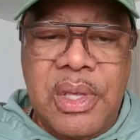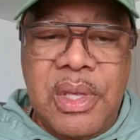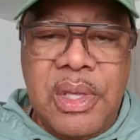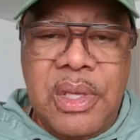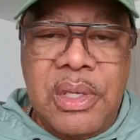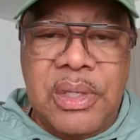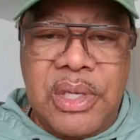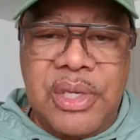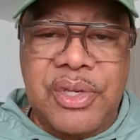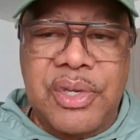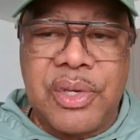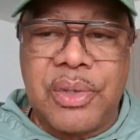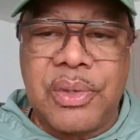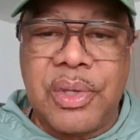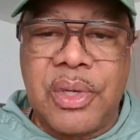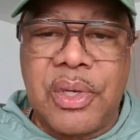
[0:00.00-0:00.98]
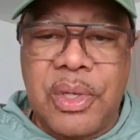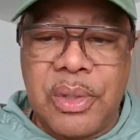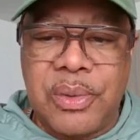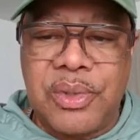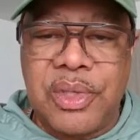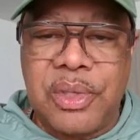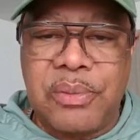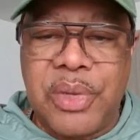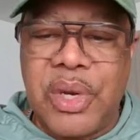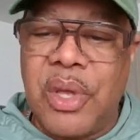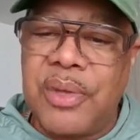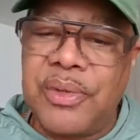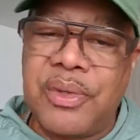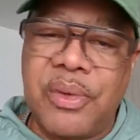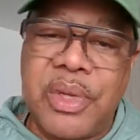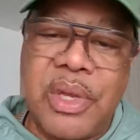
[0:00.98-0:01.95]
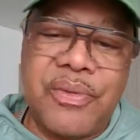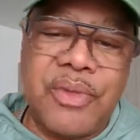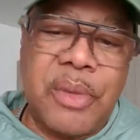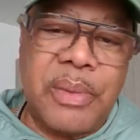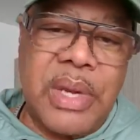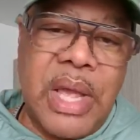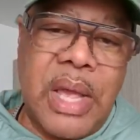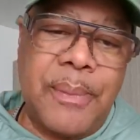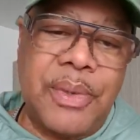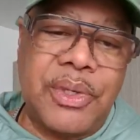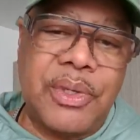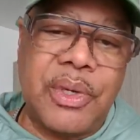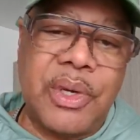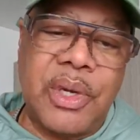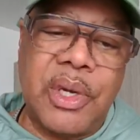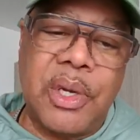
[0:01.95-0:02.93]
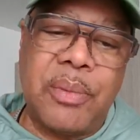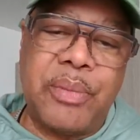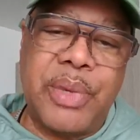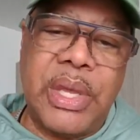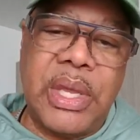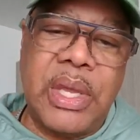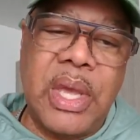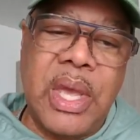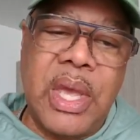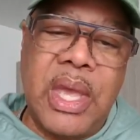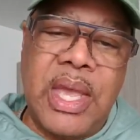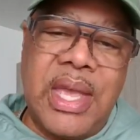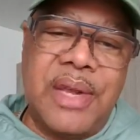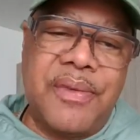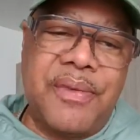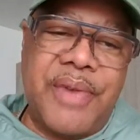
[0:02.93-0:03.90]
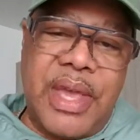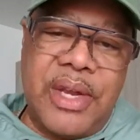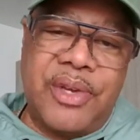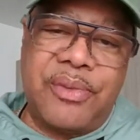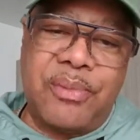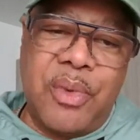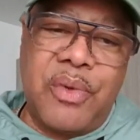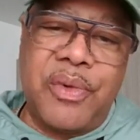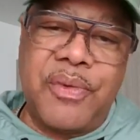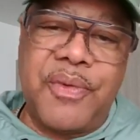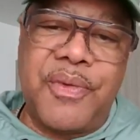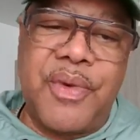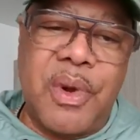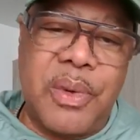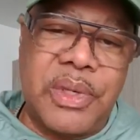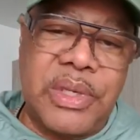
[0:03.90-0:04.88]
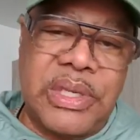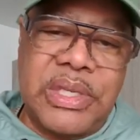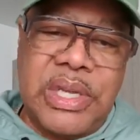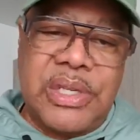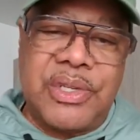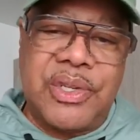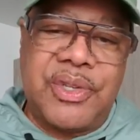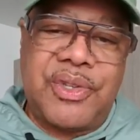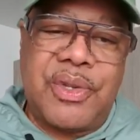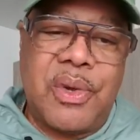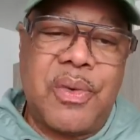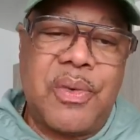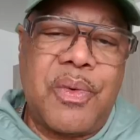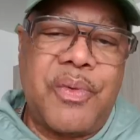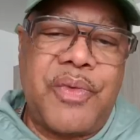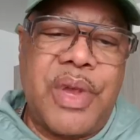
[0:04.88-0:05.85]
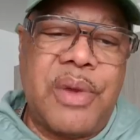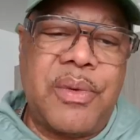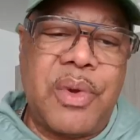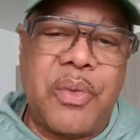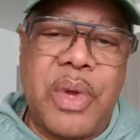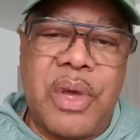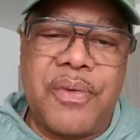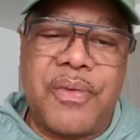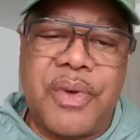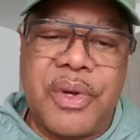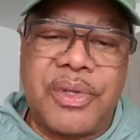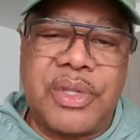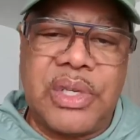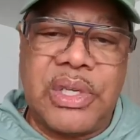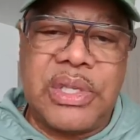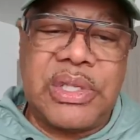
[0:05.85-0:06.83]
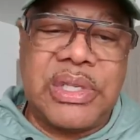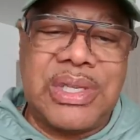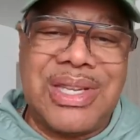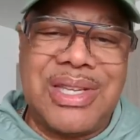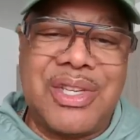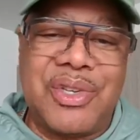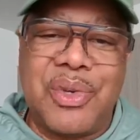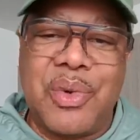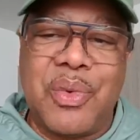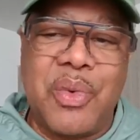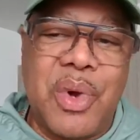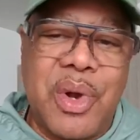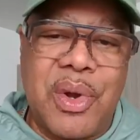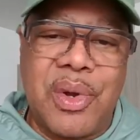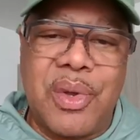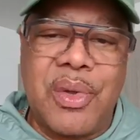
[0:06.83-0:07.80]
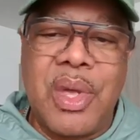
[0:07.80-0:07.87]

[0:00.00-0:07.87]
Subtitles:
digital inclusion, but also give them an opportunity to be innovators moving forward. These kids are so very well versed in this digital world.